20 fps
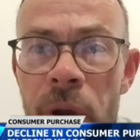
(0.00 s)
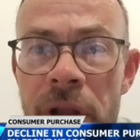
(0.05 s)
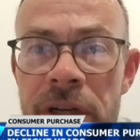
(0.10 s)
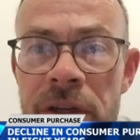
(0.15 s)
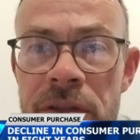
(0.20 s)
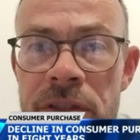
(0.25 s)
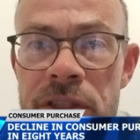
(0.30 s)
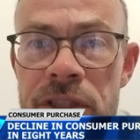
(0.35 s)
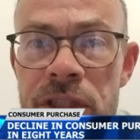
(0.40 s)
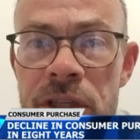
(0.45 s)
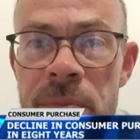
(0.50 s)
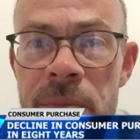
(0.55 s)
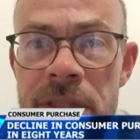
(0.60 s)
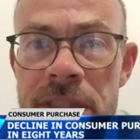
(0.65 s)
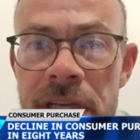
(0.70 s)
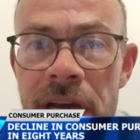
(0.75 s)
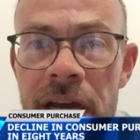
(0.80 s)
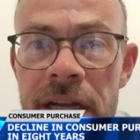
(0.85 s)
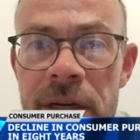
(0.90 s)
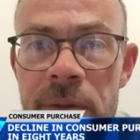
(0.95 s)
When
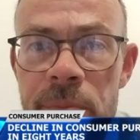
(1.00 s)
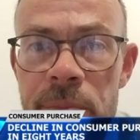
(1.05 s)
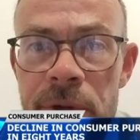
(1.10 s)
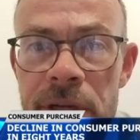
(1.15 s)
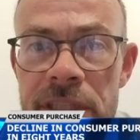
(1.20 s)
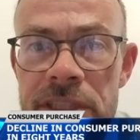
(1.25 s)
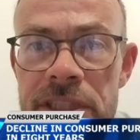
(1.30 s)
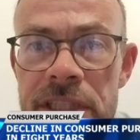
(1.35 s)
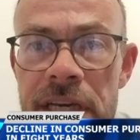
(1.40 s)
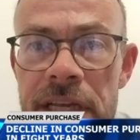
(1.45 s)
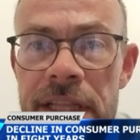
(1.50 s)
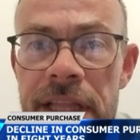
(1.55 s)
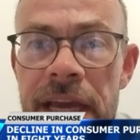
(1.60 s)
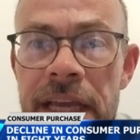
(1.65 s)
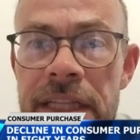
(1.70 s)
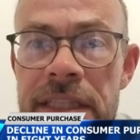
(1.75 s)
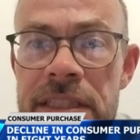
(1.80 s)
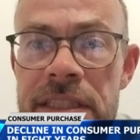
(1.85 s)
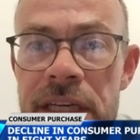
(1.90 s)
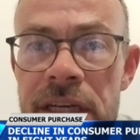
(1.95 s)
consumers are under pressure,
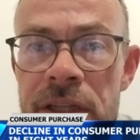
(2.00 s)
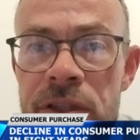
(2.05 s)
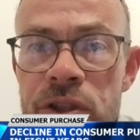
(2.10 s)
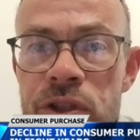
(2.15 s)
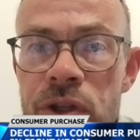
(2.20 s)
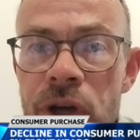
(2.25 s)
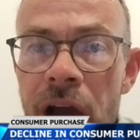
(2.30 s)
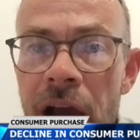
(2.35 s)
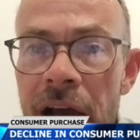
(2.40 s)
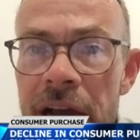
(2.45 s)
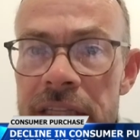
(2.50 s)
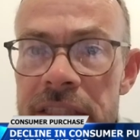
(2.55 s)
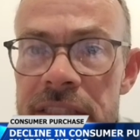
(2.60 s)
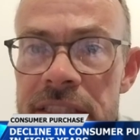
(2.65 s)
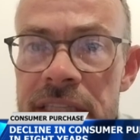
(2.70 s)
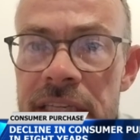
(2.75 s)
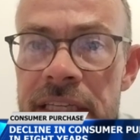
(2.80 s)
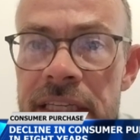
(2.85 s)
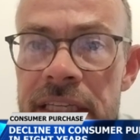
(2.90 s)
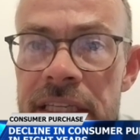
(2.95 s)
they turn to
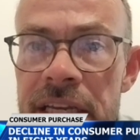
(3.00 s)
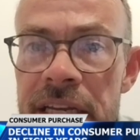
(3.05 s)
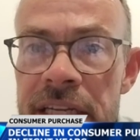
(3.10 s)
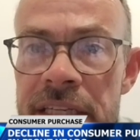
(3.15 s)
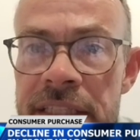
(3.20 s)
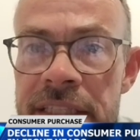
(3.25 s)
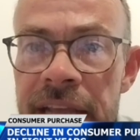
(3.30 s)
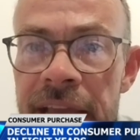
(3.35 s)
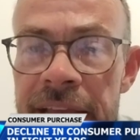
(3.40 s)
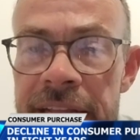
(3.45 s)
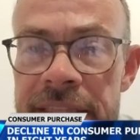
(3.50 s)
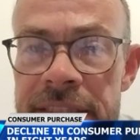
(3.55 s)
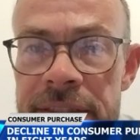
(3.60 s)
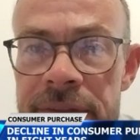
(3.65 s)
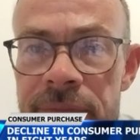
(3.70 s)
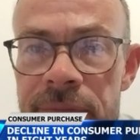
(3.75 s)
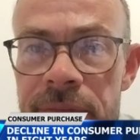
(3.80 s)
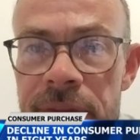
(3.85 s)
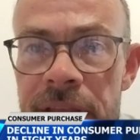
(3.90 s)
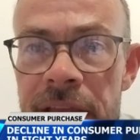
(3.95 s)
unsecured debt.
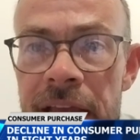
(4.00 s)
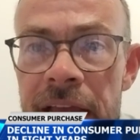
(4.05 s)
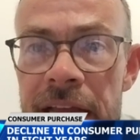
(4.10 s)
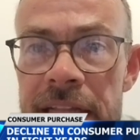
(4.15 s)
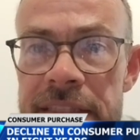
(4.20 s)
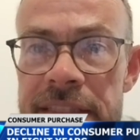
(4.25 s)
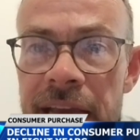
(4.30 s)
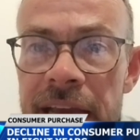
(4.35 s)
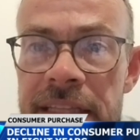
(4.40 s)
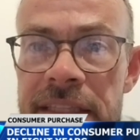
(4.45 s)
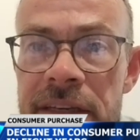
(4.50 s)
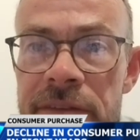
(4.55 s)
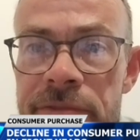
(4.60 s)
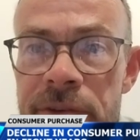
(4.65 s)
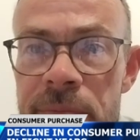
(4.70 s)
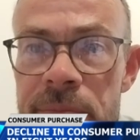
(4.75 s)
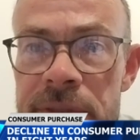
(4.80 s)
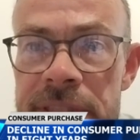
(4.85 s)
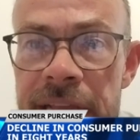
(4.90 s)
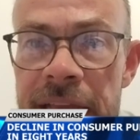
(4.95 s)
Data
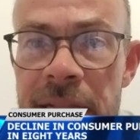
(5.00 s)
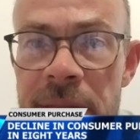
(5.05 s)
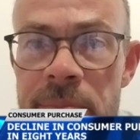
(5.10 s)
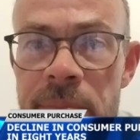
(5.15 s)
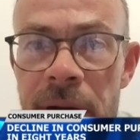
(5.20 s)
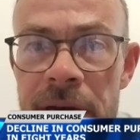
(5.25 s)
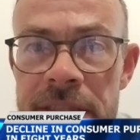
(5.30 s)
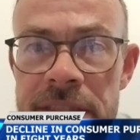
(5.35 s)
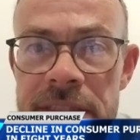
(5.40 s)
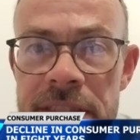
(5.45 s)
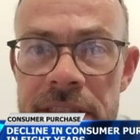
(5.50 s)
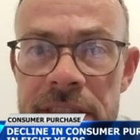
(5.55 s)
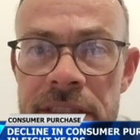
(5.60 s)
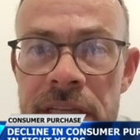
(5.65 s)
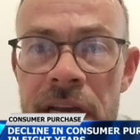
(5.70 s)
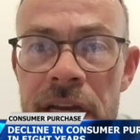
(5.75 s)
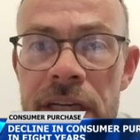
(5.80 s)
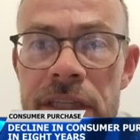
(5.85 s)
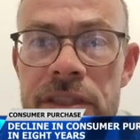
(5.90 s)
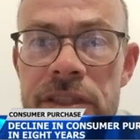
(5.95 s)
from DebtBusters
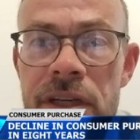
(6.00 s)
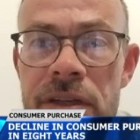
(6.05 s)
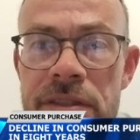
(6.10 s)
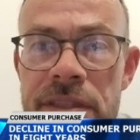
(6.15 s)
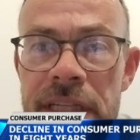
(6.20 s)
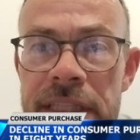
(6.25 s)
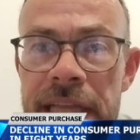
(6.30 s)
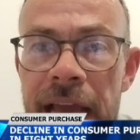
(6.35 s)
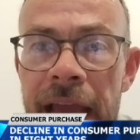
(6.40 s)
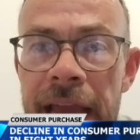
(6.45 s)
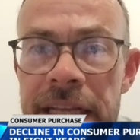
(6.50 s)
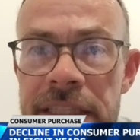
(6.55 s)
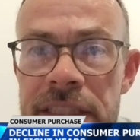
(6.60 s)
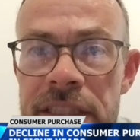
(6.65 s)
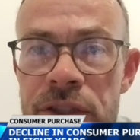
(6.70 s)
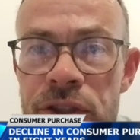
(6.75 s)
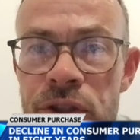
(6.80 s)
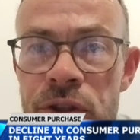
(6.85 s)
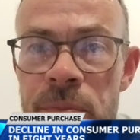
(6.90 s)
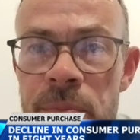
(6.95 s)
shows that
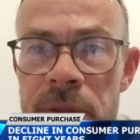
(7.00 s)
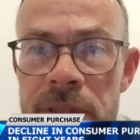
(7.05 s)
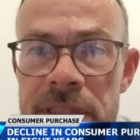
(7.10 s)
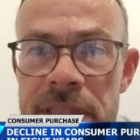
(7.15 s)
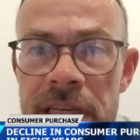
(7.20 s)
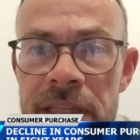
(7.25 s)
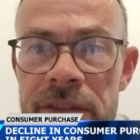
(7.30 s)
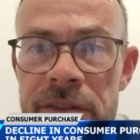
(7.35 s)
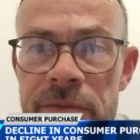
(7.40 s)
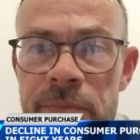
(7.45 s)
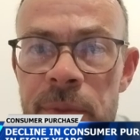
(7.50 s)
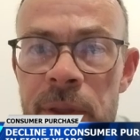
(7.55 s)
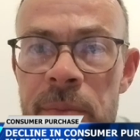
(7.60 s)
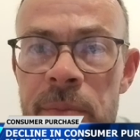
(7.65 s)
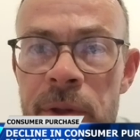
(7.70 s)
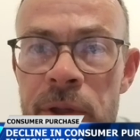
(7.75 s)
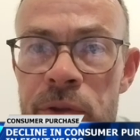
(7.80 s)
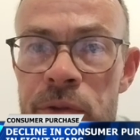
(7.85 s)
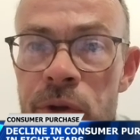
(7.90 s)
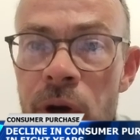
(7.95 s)
82% of
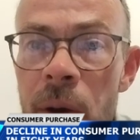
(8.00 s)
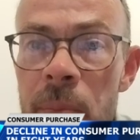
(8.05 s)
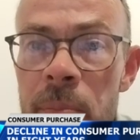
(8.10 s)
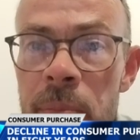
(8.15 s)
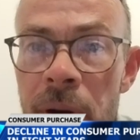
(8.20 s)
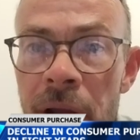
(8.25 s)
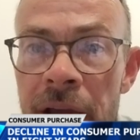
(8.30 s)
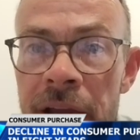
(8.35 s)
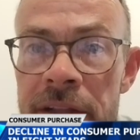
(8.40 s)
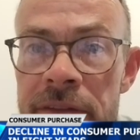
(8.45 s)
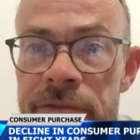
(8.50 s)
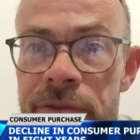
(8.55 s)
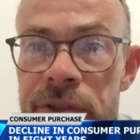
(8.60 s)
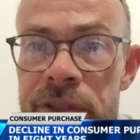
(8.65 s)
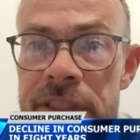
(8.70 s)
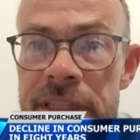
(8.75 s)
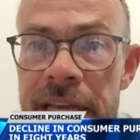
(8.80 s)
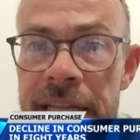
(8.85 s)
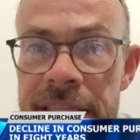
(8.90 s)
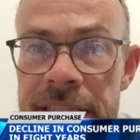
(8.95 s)
people who applied for
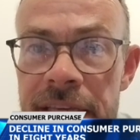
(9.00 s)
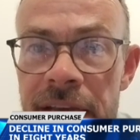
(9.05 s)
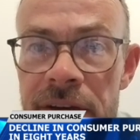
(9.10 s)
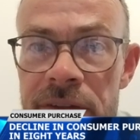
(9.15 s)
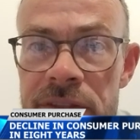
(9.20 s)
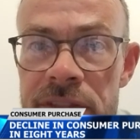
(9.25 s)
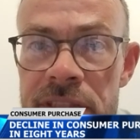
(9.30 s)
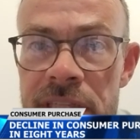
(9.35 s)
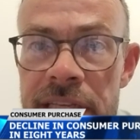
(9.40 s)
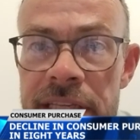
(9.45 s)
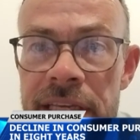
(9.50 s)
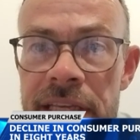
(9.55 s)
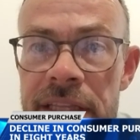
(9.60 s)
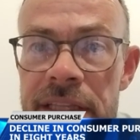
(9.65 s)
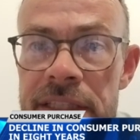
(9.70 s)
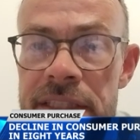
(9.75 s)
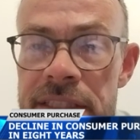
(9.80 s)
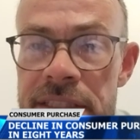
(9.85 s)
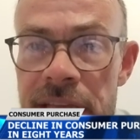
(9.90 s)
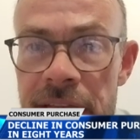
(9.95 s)
debt counseling
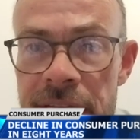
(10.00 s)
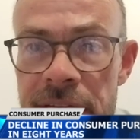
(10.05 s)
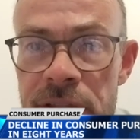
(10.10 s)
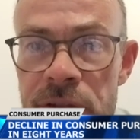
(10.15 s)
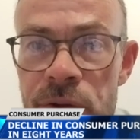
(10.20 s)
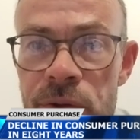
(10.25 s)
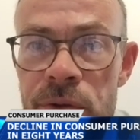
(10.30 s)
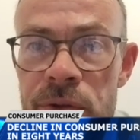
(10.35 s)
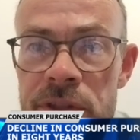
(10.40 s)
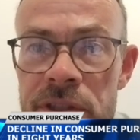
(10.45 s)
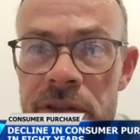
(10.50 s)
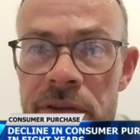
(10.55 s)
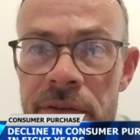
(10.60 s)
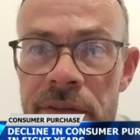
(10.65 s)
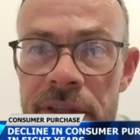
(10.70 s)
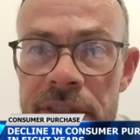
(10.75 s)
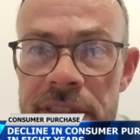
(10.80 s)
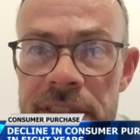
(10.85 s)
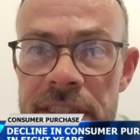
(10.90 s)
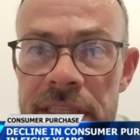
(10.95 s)
in the second quarter
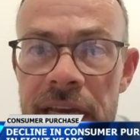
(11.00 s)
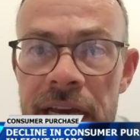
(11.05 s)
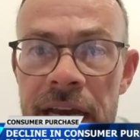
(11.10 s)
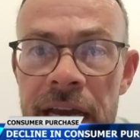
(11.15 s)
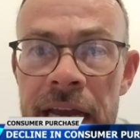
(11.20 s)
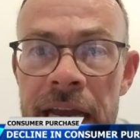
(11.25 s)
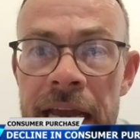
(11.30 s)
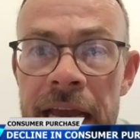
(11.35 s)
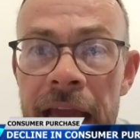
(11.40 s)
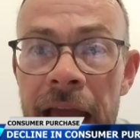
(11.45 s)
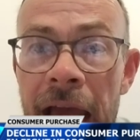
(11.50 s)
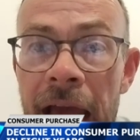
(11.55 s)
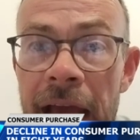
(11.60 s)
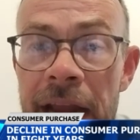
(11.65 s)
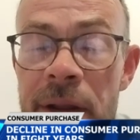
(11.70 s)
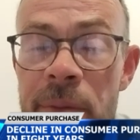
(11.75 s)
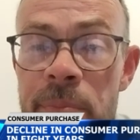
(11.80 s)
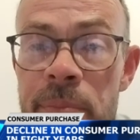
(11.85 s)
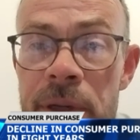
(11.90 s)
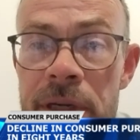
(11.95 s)
of this year
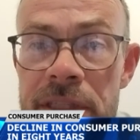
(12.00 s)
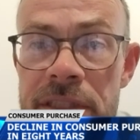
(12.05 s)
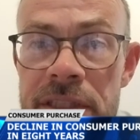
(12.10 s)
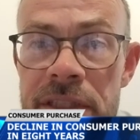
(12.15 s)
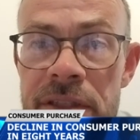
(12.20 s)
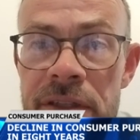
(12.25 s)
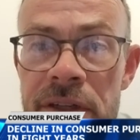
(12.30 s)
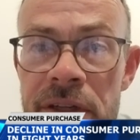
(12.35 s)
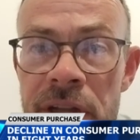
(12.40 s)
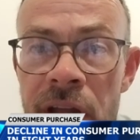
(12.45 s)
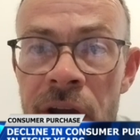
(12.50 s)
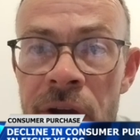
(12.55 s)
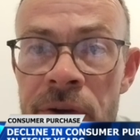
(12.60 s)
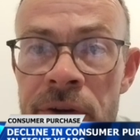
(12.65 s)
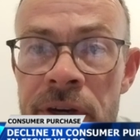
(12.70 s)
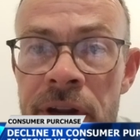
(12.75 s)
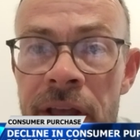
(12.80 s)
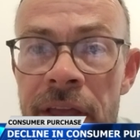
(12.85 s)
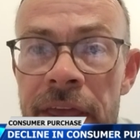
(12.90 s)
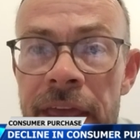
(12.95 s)
had a personal
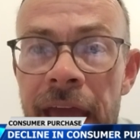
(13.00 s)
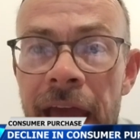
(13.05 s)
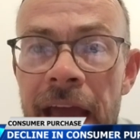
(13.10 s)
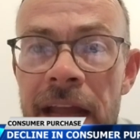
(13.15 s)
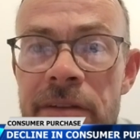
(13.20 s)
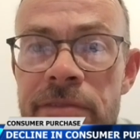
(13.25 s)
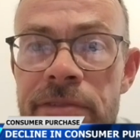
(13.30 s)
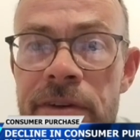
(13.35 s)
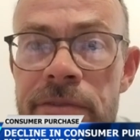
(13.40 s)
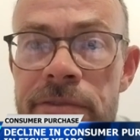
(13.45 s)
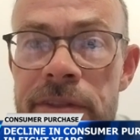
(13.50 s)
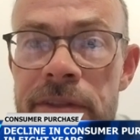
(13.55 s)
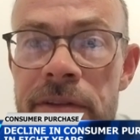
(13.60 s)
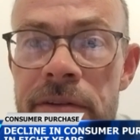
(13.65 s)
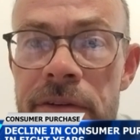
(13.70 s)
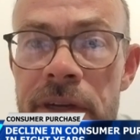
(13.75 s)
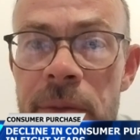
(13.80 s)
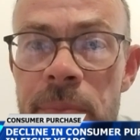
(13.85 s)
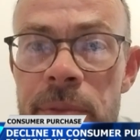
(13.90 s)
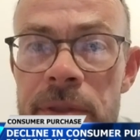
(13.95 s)
loan, and
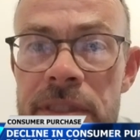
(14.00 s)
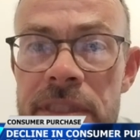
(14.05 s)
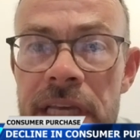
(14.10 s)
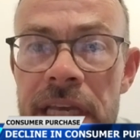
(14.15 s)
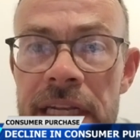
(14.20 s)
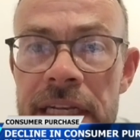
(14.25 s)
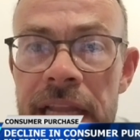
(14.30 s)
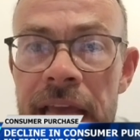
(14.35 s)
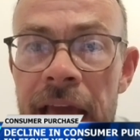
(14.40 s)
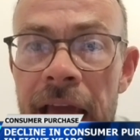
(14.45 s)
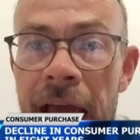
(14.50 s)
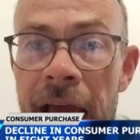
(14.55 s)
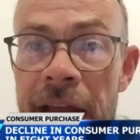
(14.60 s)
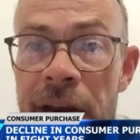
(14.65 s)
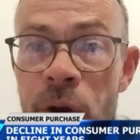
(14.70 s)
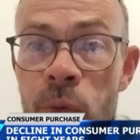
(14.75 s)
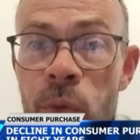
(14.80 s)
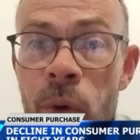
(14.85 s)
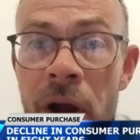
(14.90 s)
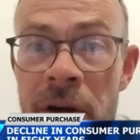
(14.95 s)
53%
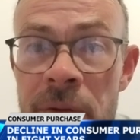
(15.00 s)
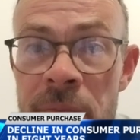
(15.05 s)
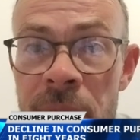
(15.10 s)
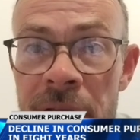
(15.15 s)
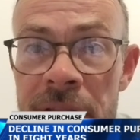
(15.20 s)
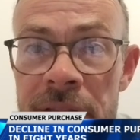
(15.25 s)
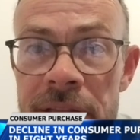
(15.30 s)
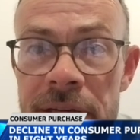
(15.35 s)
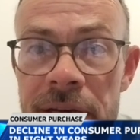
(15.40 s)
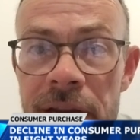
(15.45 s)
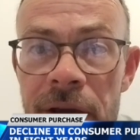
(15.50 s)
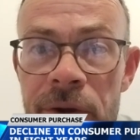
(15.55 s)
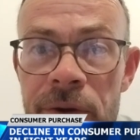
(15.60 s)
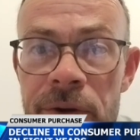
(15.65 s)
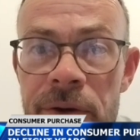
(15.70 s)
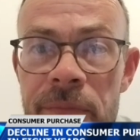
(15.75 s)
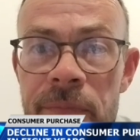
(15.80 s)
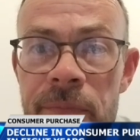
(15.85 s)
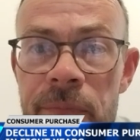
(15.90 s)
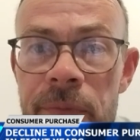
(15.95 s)
had a one-month
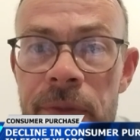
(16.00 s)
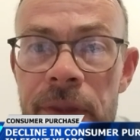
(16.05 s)
loan.